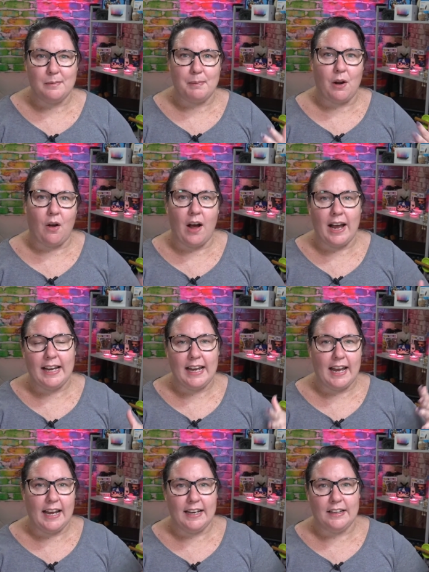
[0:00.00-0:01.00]
but I
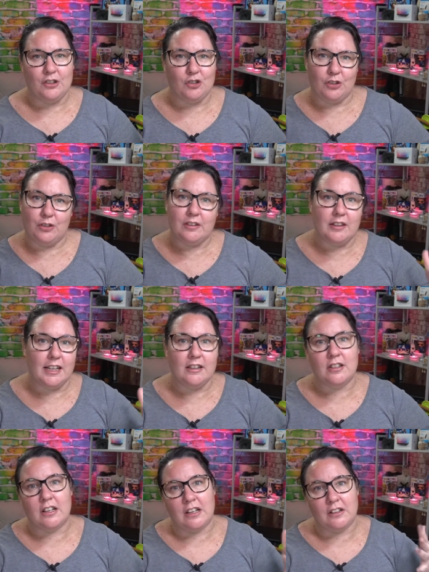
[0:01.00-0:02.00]
can choose
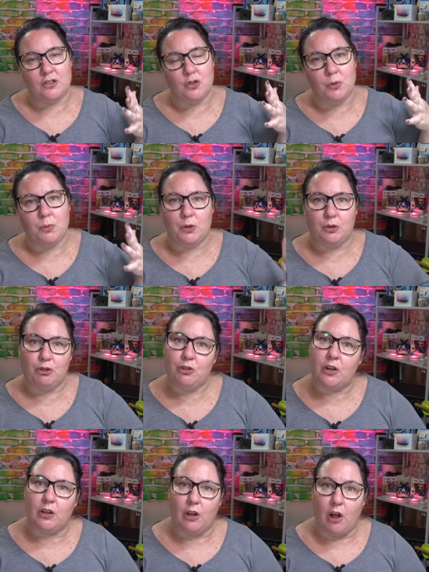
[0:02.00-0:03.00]
things that do or do
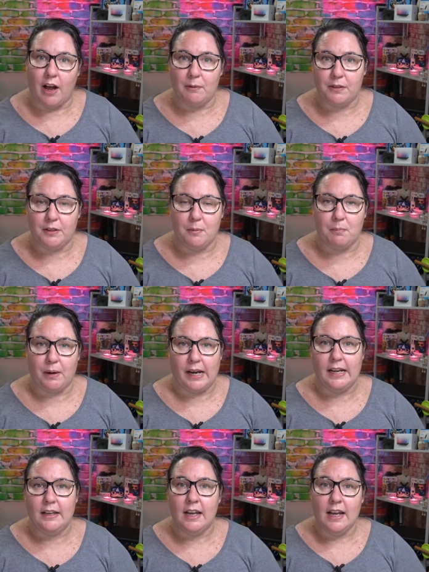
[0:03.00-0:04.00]
not align with your
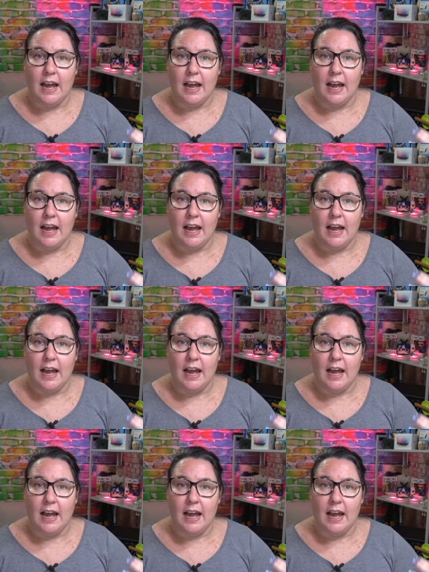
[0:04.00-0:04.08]
brand.